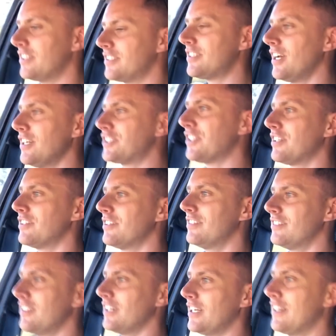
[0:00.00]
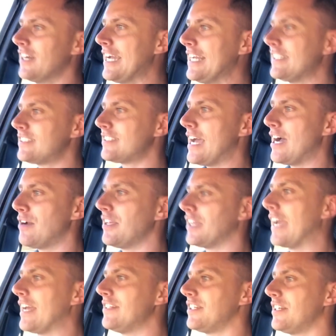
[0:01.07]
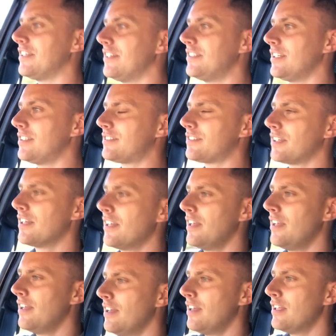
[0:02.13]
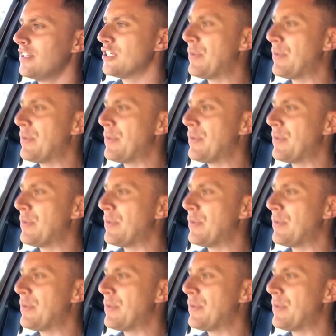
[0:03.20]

Such a nice sounding engine, and just the